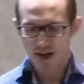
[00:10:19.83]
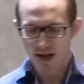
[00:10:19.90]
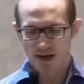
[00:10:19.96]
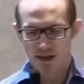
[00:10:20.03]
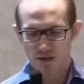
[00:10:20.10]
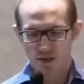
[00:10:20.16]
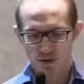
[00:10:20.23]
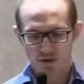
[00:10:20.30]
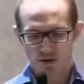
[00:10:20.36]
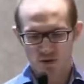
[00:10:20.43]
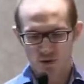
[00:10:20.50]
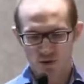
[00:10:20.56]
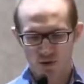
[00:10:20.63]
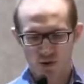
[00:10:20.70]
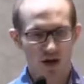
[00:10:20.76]
And I'm going
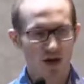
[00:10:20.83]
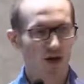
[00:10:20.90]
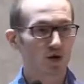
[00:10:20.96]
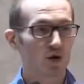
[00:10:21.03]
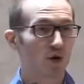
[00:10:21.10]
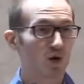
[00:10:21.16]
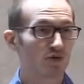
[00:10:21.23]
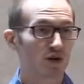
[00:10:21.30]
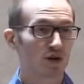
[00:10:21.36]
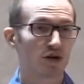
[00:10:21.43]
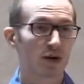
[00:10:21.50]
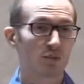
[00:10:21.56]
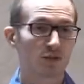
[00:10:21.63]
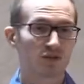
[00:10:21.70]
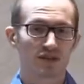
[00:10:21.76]
to uh, go over a
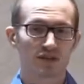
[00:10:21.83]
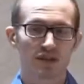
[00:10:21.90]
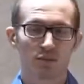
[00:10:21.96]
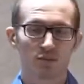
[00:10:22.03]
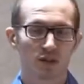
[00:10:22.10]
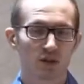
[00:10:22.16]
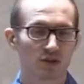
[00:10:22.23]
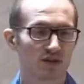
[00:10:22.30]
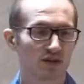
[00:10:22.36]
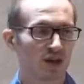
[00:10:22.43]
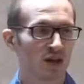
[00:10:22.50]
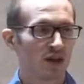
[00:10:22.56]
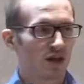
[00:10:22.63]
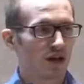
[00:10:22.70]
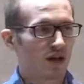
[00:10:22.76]
couple of examples
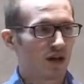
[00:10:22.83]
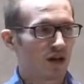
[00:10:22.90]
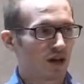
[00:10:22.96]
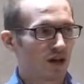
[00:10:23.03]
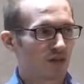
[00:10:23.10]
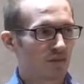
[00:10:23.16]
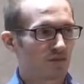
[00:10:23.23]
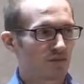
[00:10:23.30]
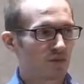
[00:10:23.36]
uh,